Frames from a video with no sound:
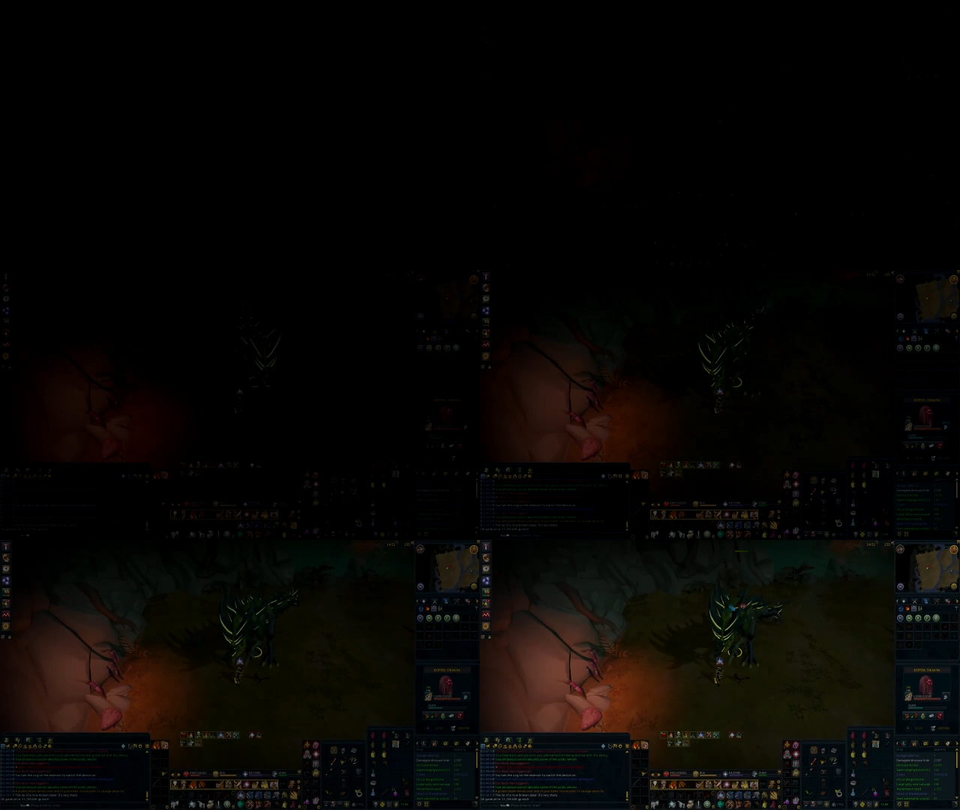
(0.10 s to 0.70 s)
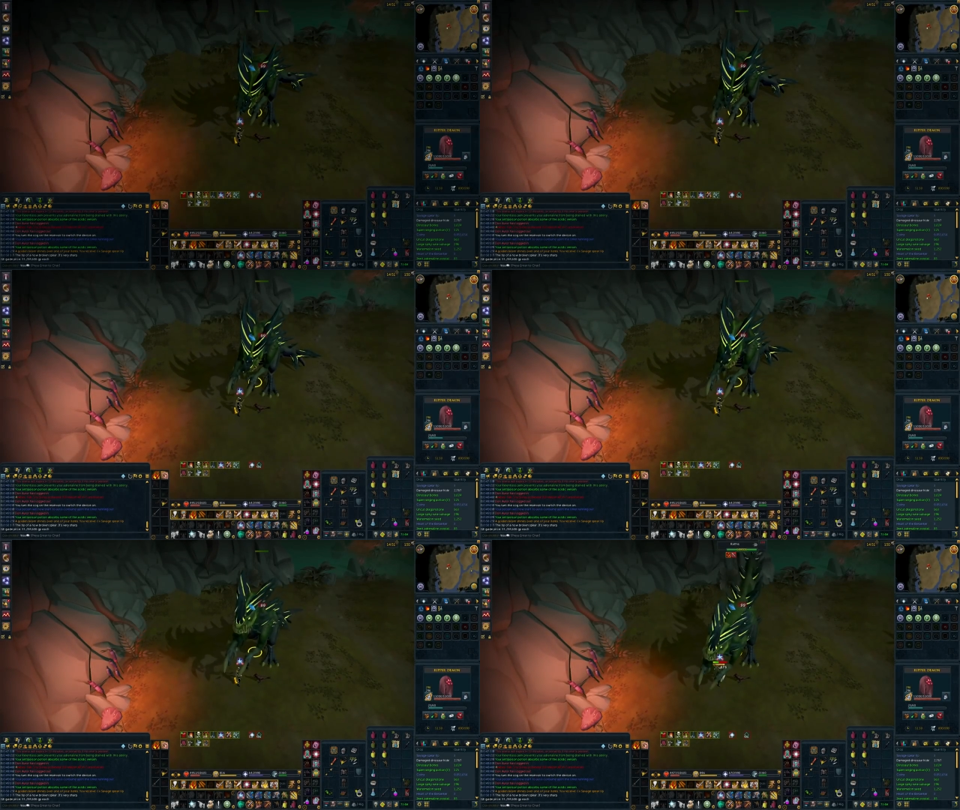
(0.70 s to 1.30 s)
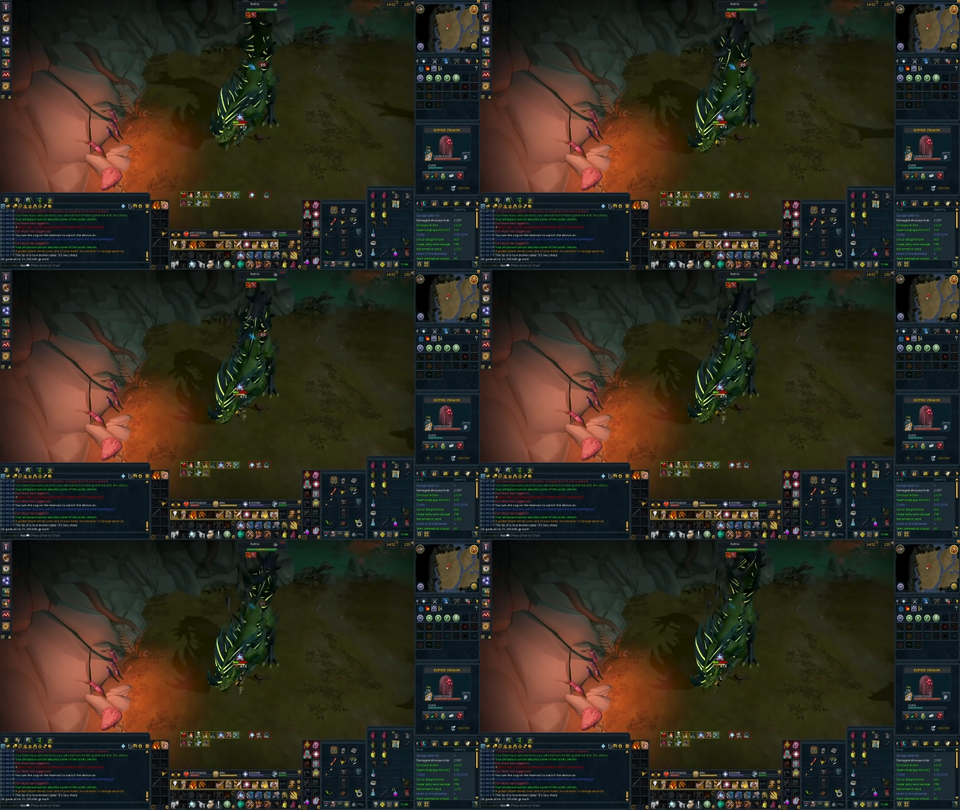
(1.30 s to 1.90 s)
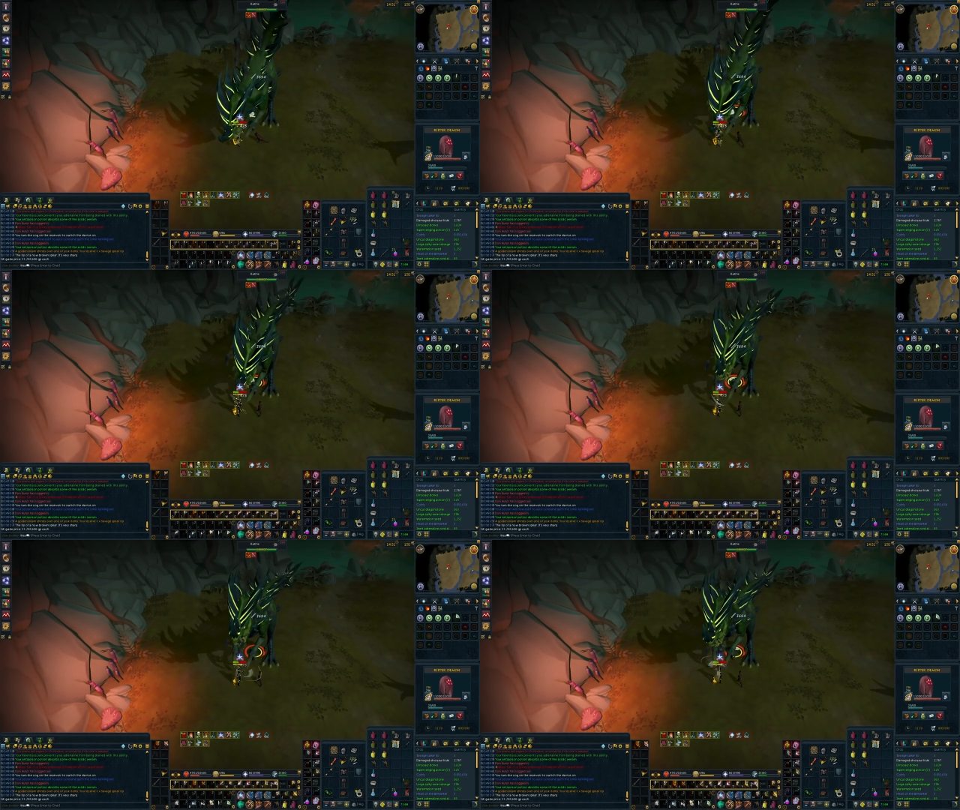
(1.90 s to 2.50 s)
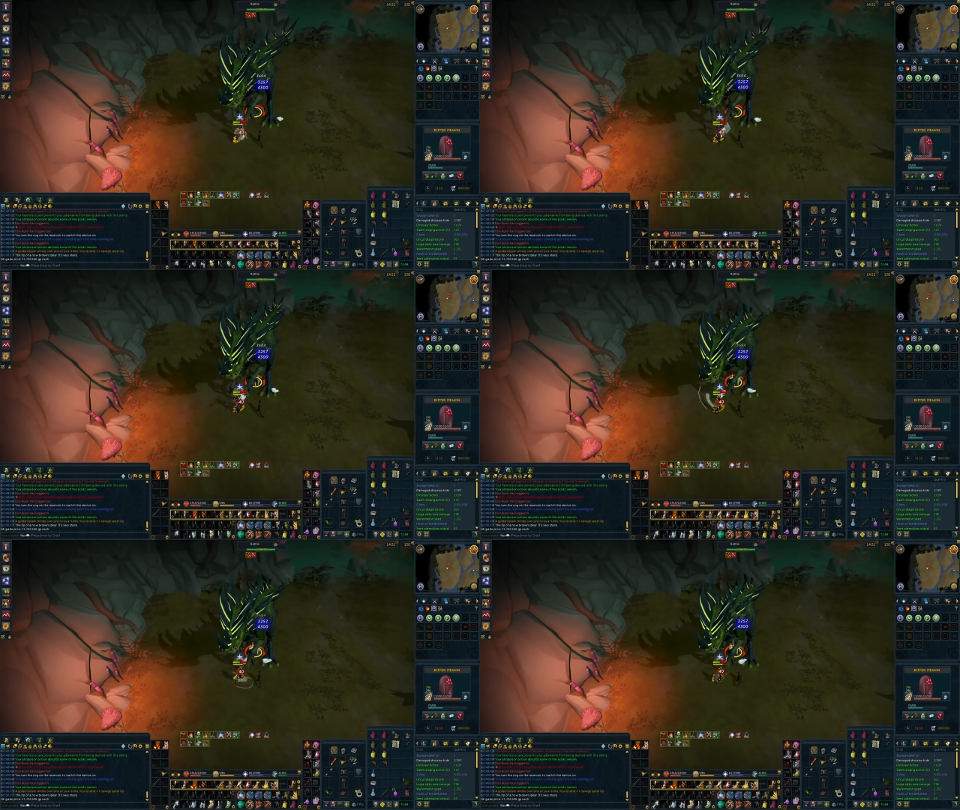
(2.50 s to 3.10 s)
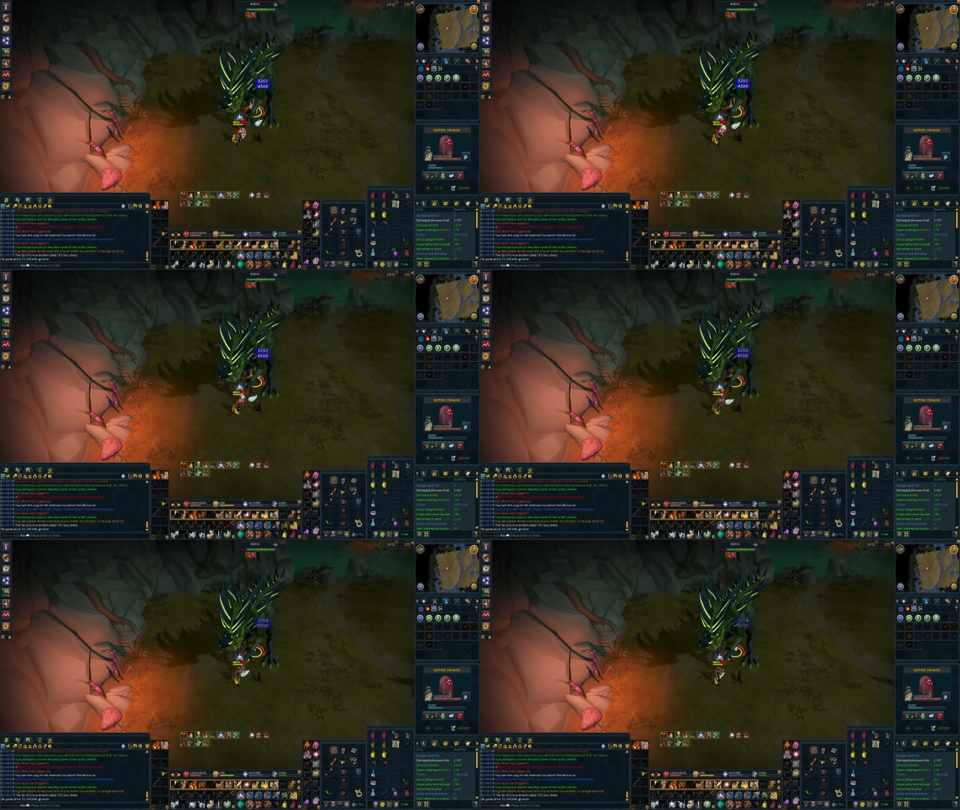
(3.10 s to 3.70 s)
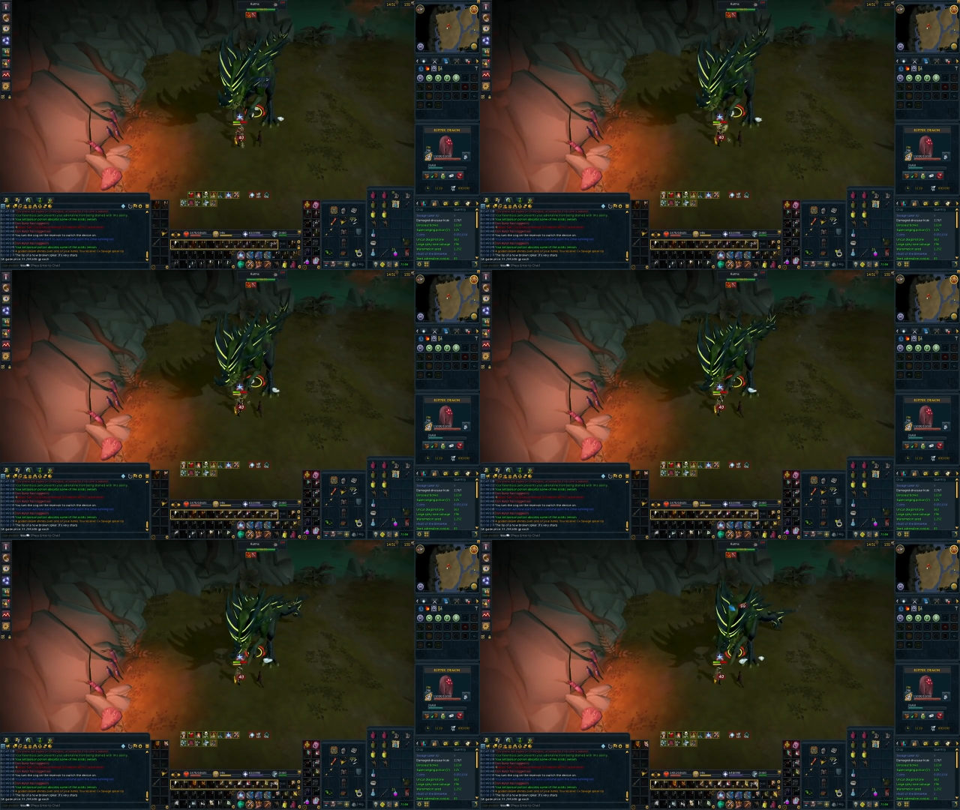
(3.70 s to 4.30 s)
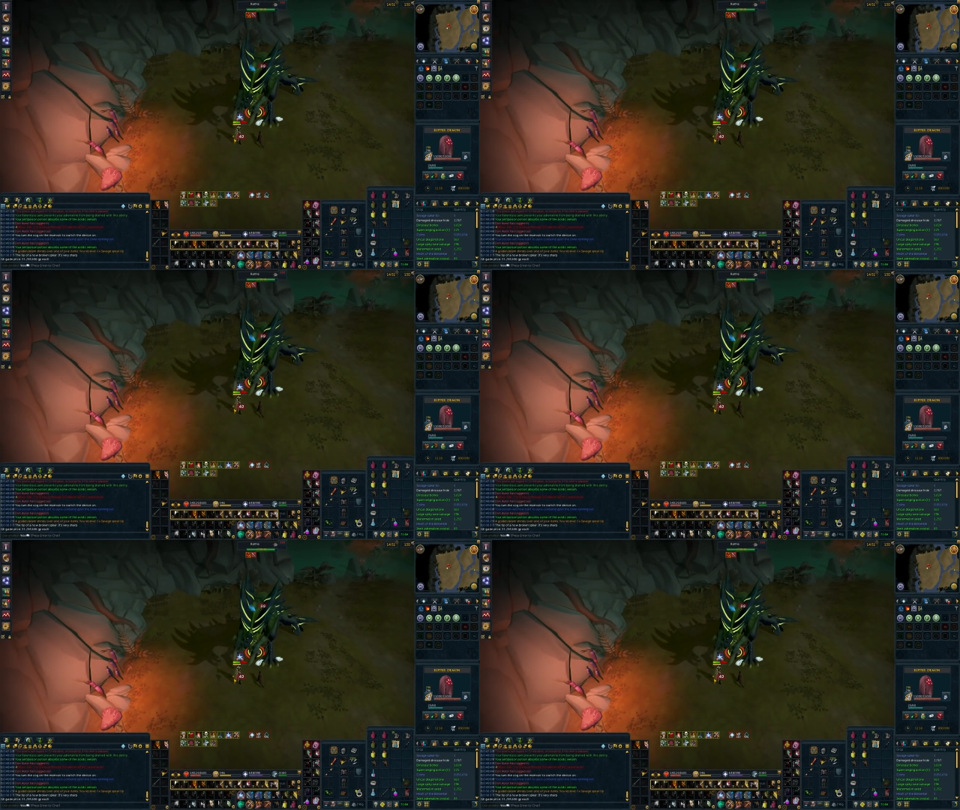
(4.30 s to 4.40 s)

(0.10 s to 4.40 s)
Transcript: (no speaker visible)